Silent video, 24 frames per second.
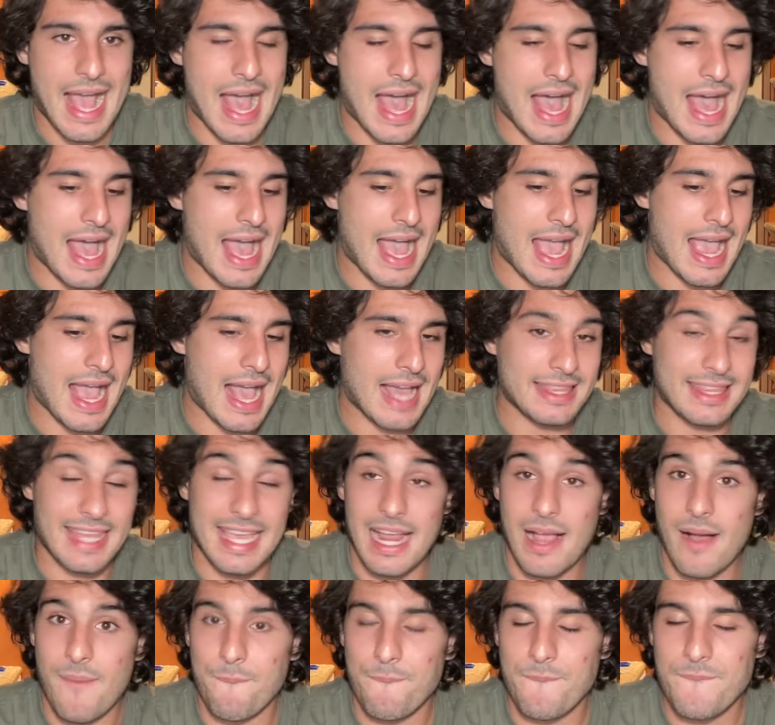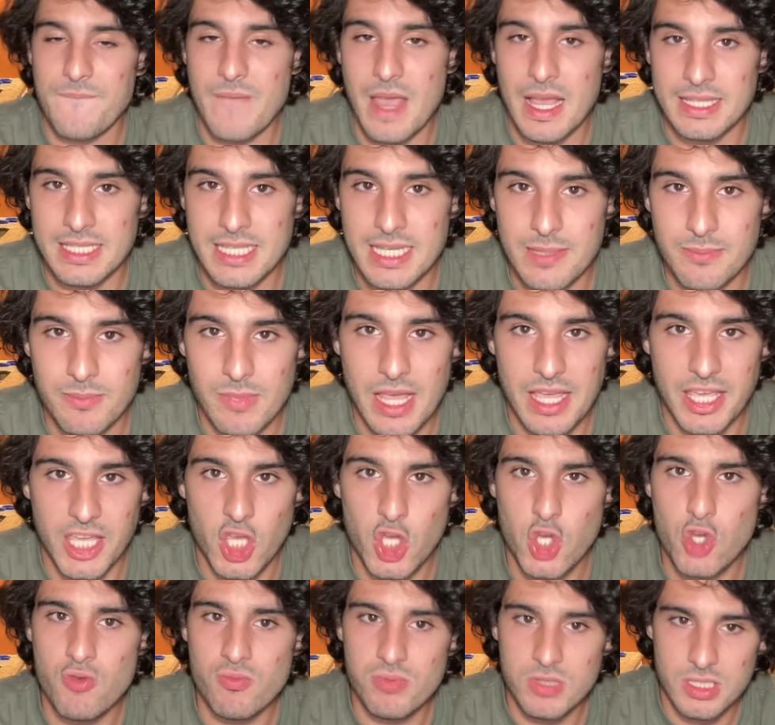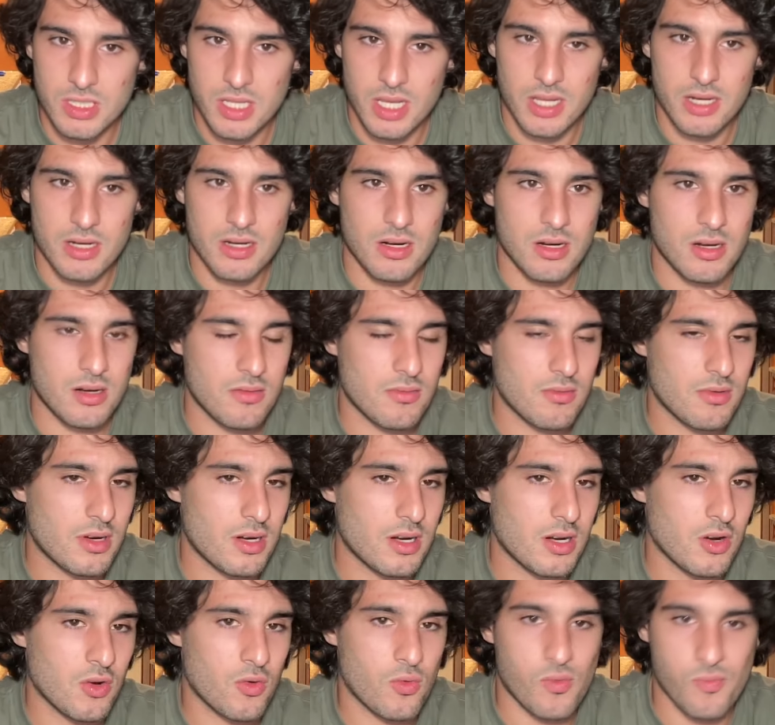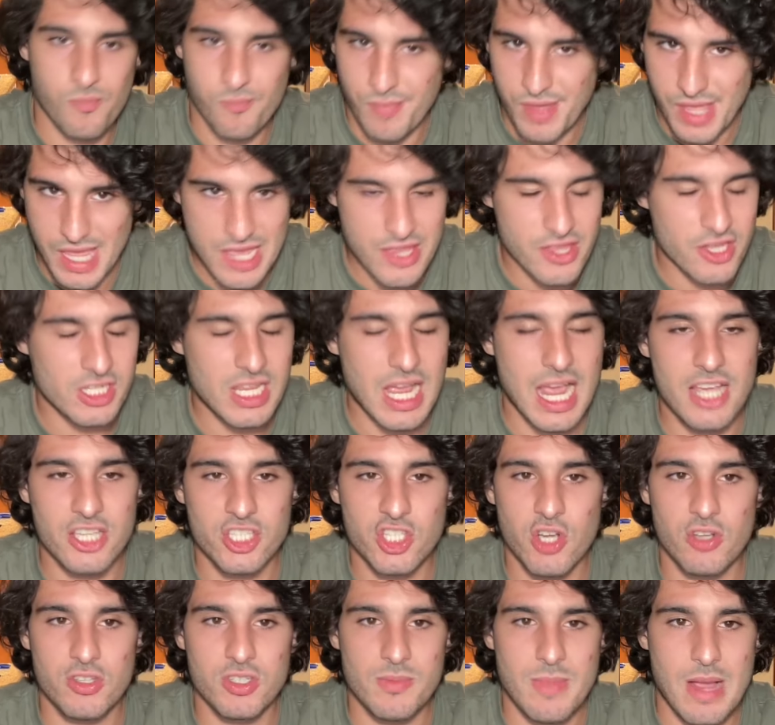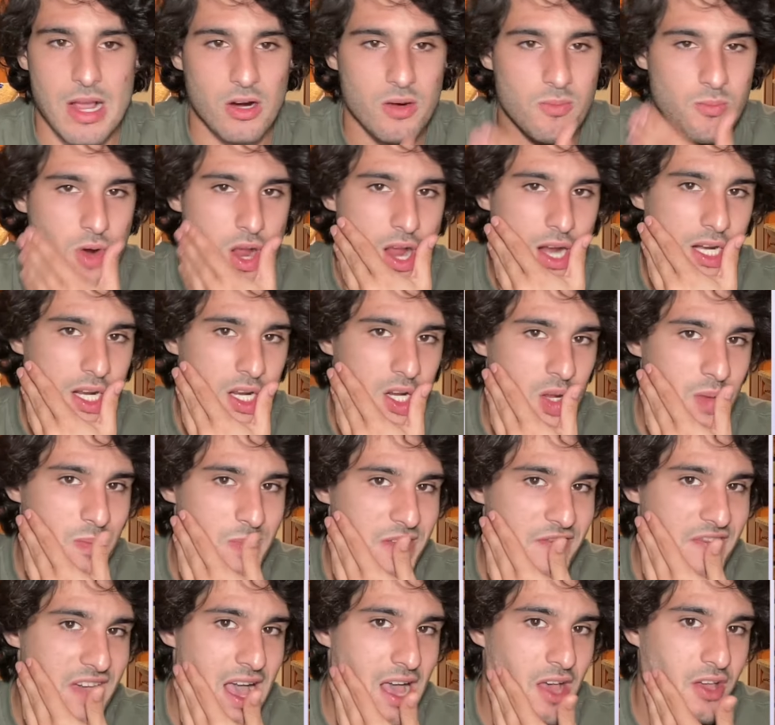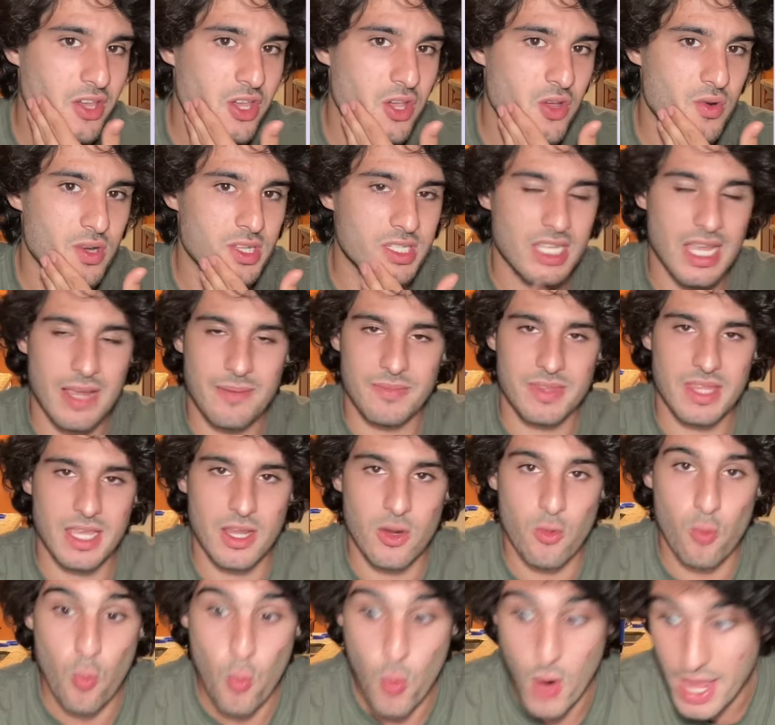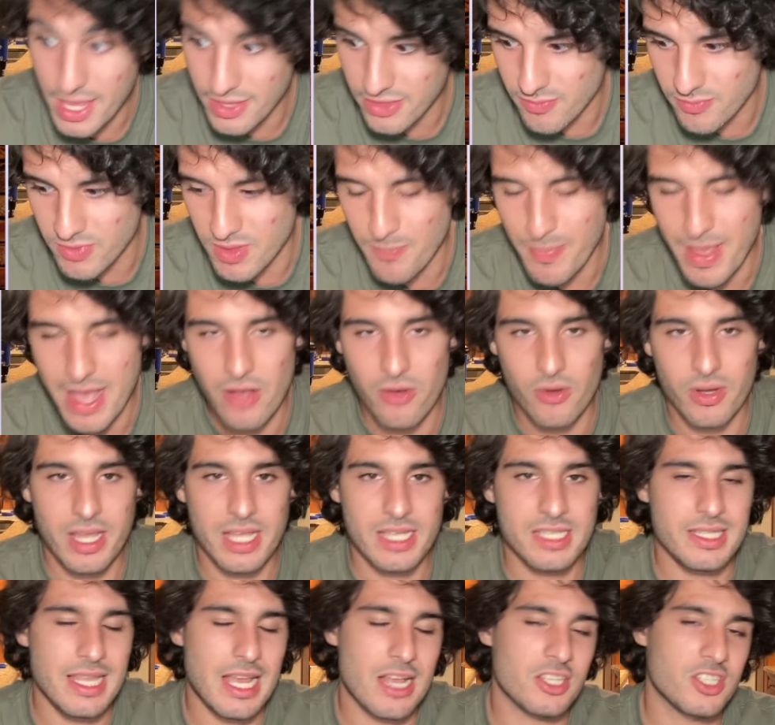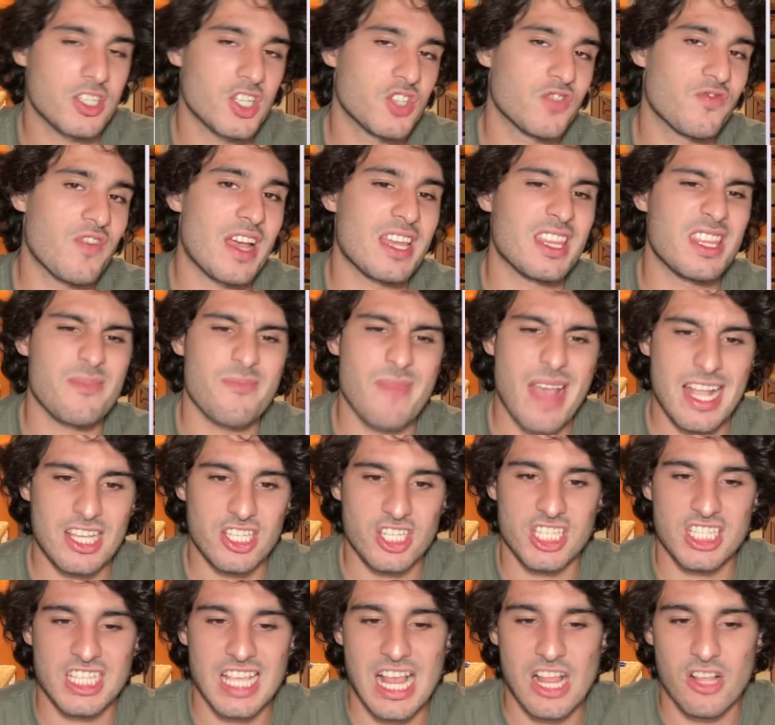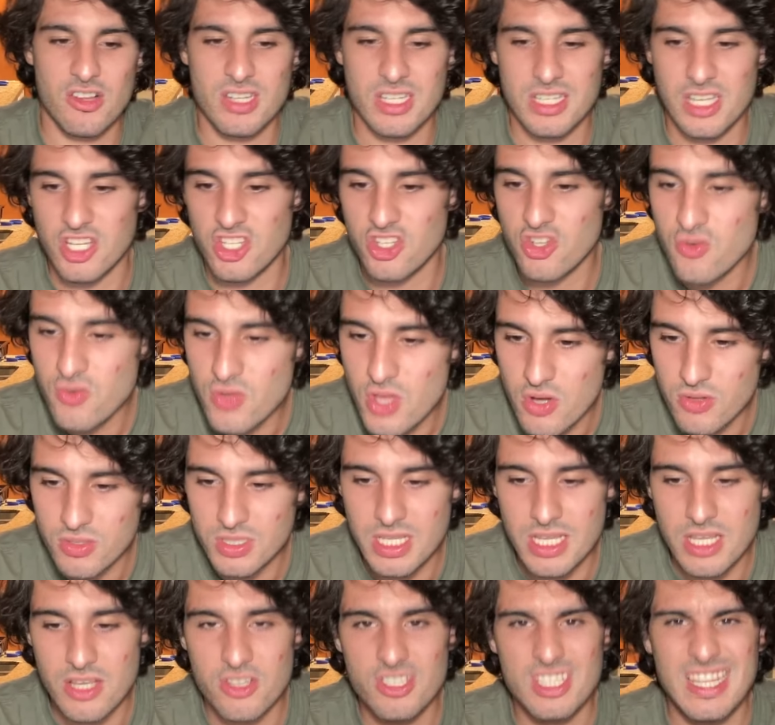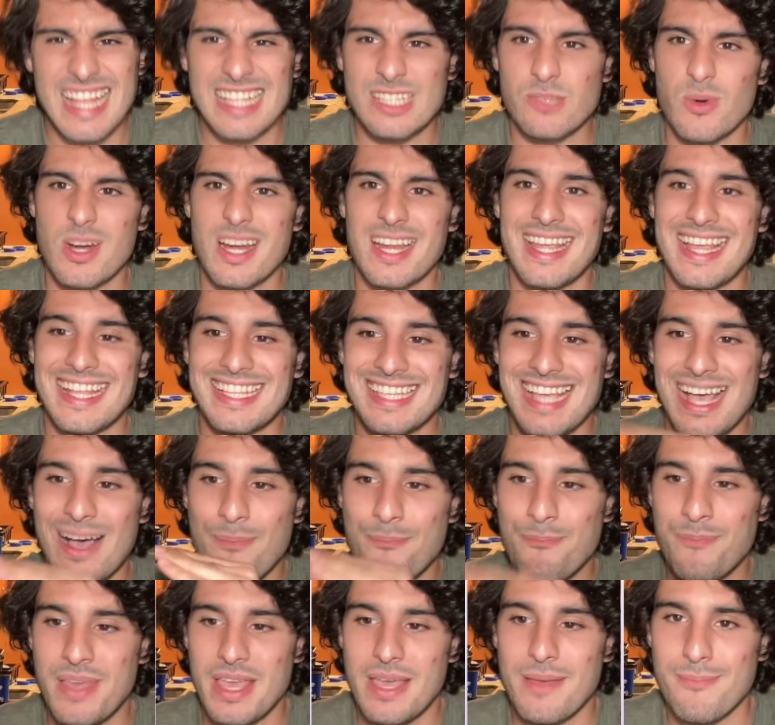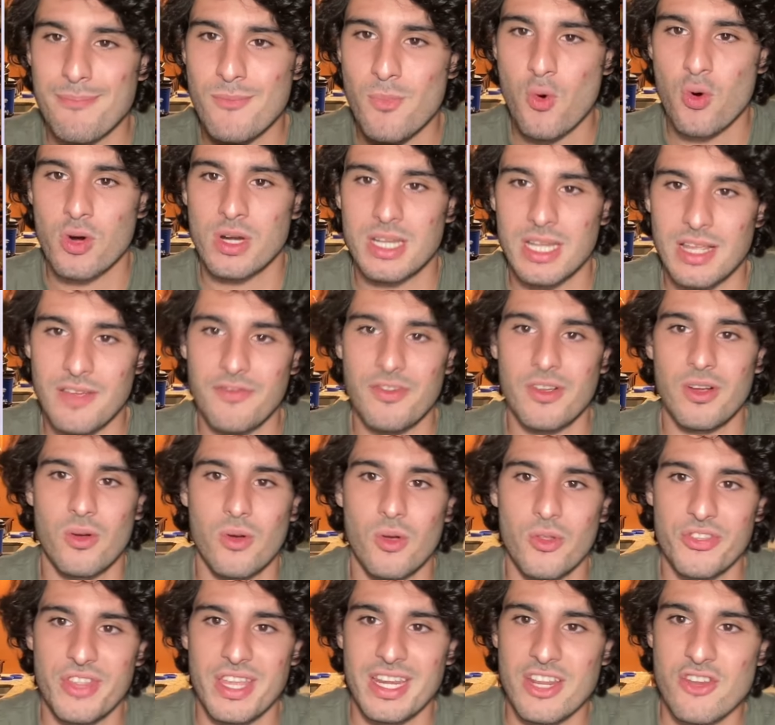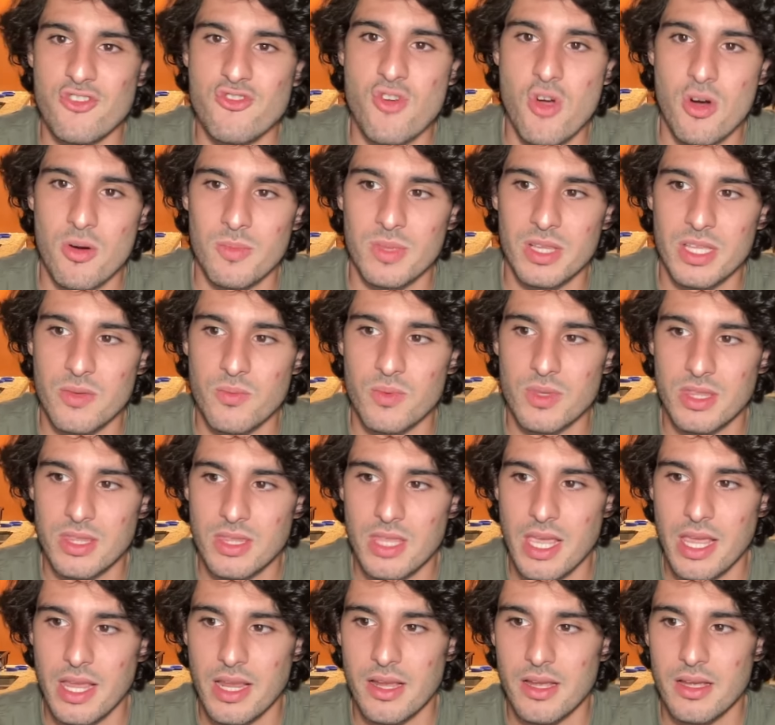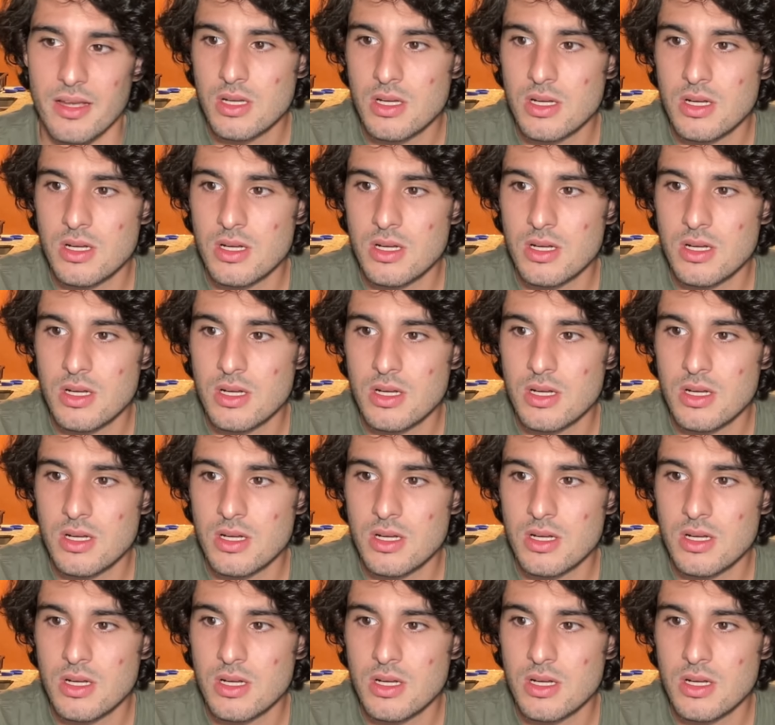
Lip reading: I think a team like Houston, either Tyus Jones or Malcolm Brogdon could be valued. Same thing with the Pelicans. Now it's just finding the matching salary to do those deals. That's where it gets a bit more difficult than you normally would think.